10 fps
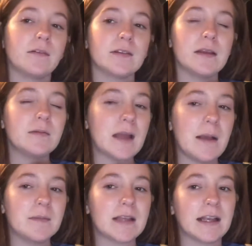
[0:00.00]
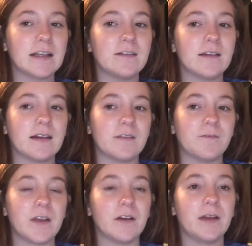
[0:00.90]
Sometimes I can
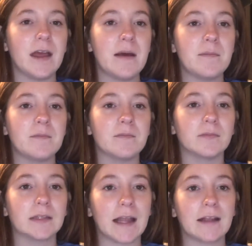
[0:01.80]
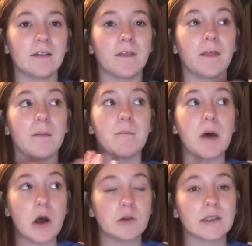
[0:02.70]
feel him like the
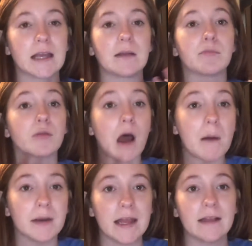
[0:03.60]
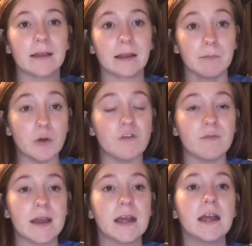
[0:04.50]
most like prominent like
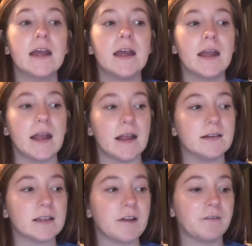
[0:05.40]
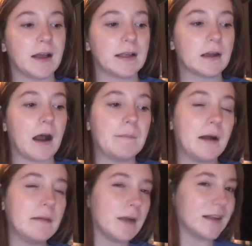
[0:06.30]
movement is if like I'm
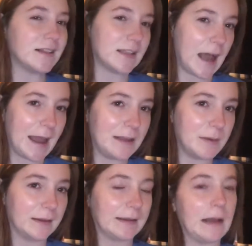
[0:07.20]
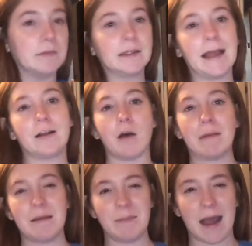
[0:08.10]
on my side but like I'm laying on
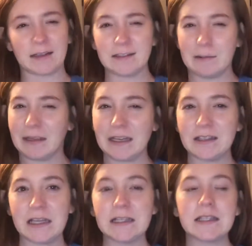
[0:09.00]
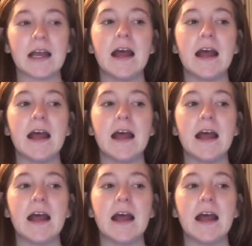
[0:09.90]
my back. Doesn't make any sense.